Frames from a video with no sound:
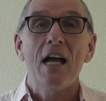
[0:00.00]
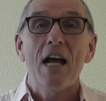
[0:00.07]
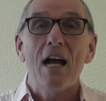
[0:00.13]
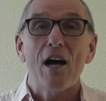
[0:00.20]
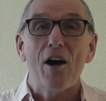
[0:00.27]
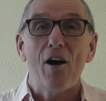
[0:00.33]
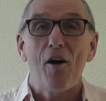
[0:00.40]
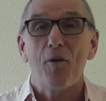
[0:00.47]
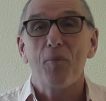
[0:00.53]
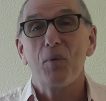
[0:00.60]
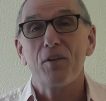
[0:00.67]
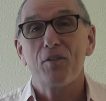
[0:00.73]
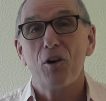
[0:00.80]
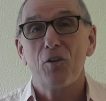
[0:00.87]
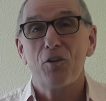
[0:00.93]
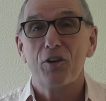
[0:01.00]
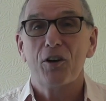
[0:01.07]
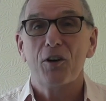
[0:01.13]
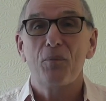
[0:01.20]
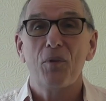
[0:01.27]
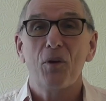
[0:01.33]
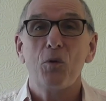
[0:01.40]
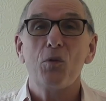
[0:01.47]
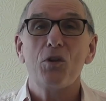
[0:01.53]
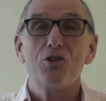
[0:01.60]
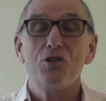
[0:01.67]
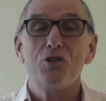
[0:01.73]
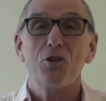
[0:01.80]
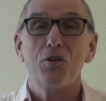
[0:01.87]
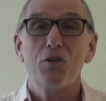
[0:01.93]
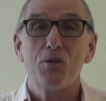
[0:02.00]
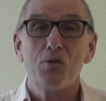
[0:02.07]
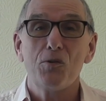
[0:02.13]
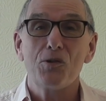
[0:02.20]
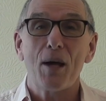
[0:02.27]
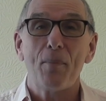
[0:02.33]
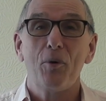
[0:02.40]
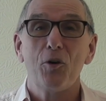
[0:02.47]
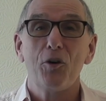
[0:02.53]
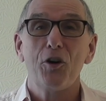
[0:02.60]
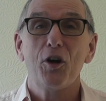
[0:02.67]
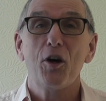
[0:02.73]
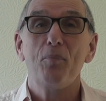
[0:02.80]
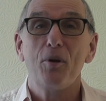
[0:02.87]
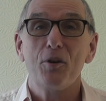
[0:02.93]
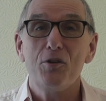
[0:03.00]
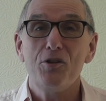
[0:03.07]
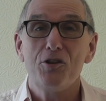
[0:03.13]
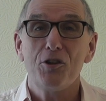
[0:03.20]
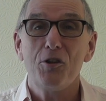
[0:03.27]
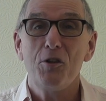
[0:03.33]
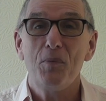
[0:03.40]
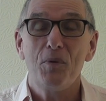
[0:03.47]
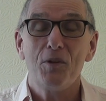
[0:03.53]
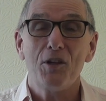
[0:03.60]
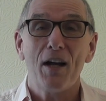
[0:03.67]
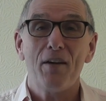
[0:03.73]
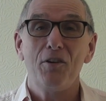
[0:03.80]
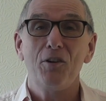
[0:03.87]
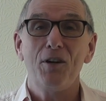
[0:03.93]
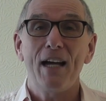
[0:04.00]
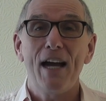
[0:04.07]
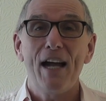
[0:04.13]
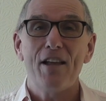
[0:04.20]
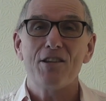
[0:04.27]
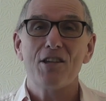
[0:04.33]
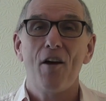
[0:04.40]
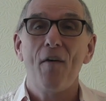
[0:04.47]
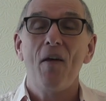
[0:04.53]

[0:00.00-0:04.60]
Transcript: Um, we've got um, all the tutorials up on uh, Balloon Tube to have a look at.